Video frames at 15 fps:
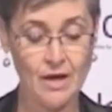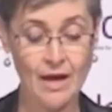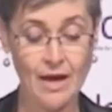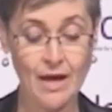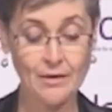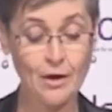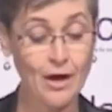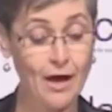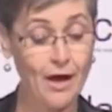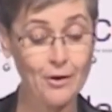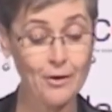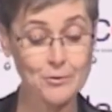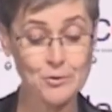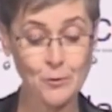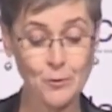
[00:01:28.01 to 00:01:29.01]
And I
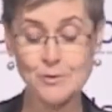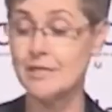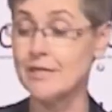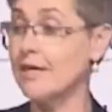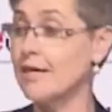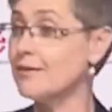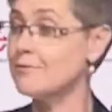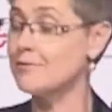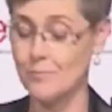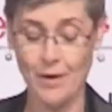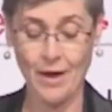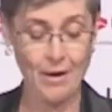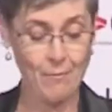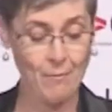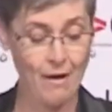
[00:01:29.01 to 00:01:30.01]
argue towards the end of the
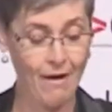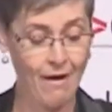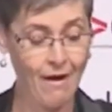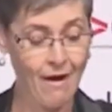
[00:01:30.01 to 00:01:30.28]
paper